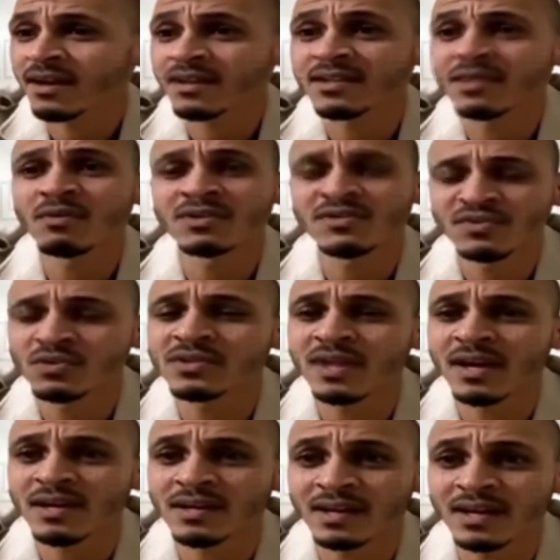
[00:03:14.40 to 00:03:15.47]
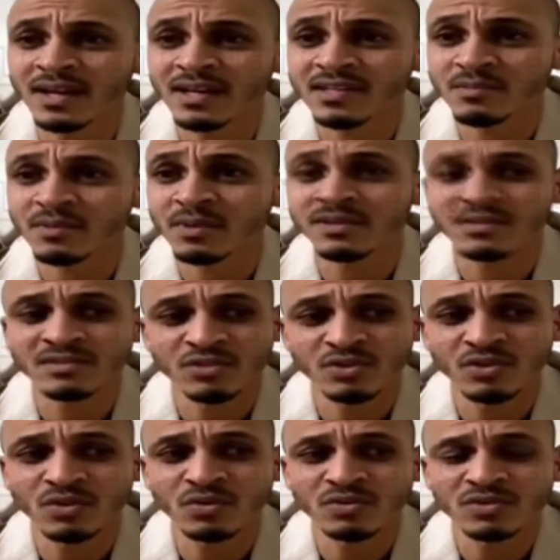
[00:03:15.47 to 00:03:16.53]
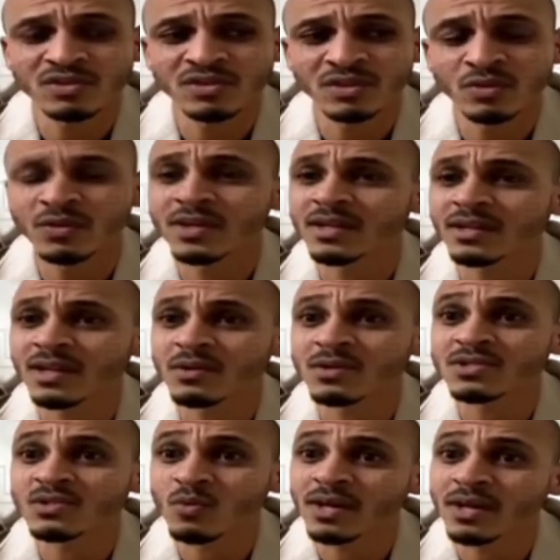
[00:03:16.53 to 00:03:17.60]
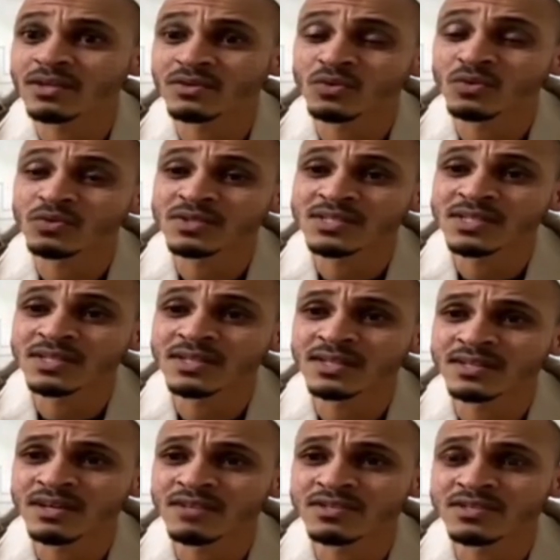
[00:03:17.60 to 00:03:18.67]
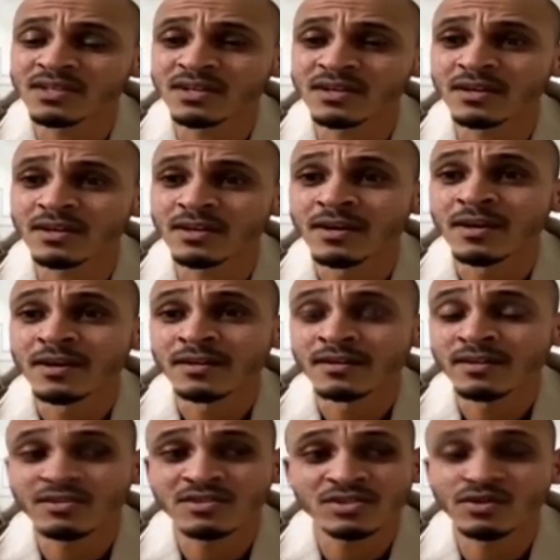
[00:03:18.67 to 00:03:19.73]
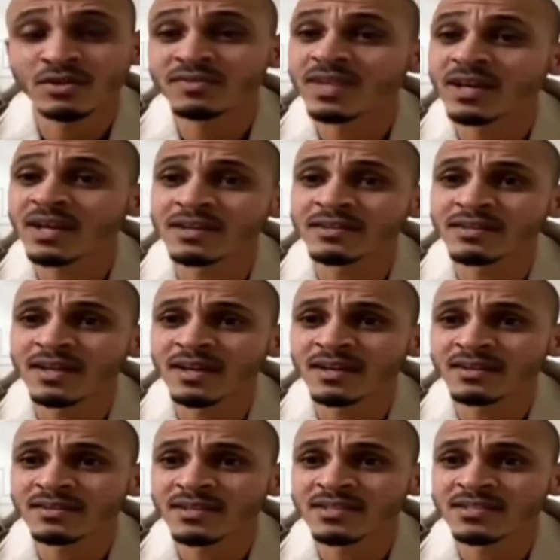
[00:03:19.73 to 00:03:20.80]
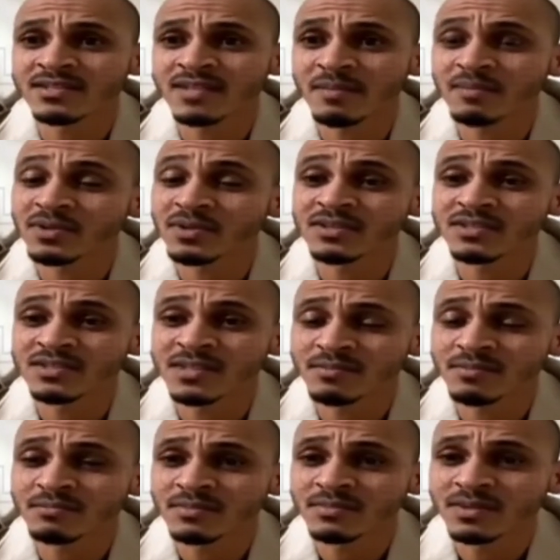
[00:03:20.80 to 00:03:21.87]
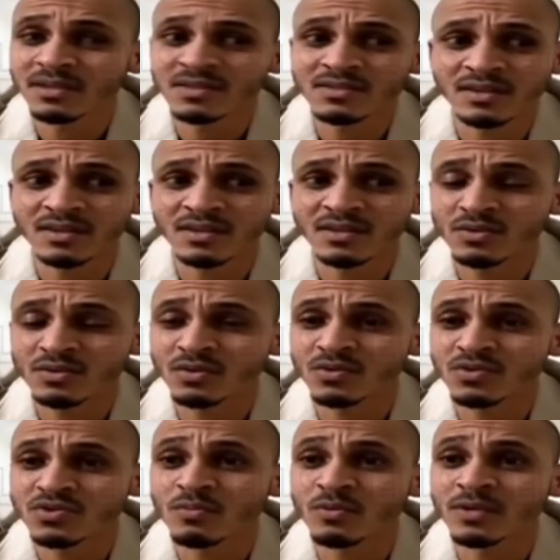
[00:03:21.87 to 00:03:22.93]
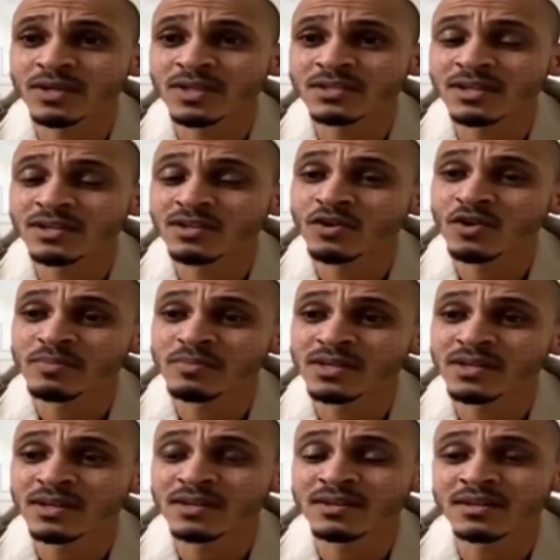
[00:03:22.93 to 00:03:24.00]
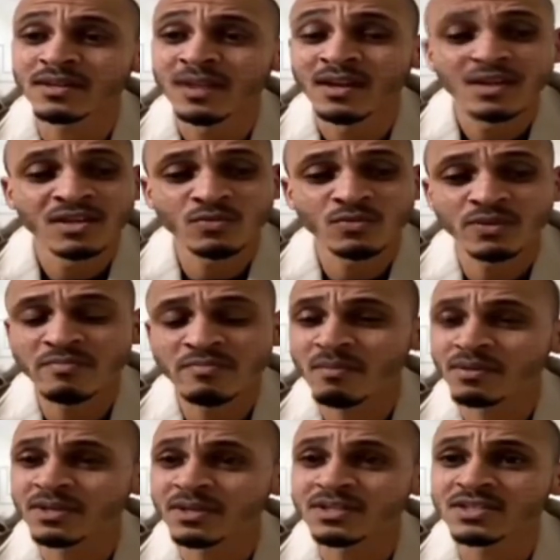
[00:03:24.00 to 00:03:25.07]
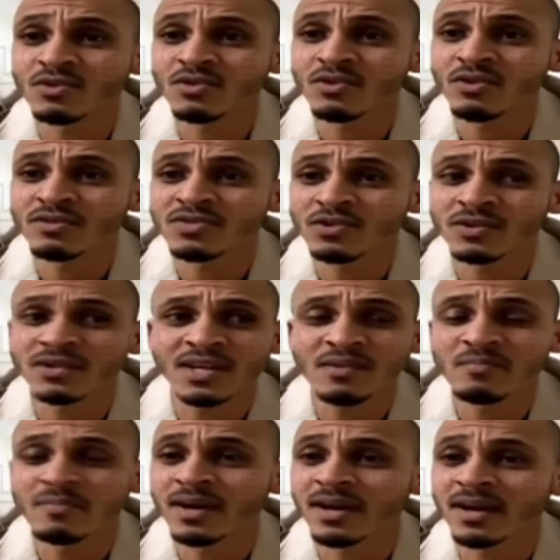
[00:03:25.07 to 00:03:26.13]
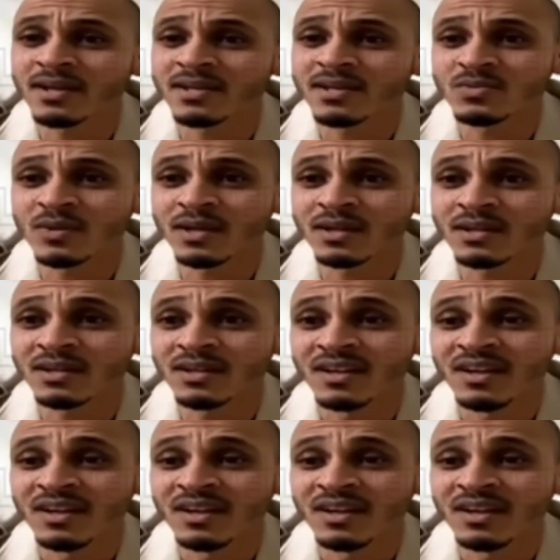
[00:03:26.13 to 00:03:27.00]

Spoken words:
There was few tired legs, but you know, looking at our squad, you could see that there is enough talent there. There's depth in the team that you know, someone else can come in. And we remember the story of Sunday Mba as well.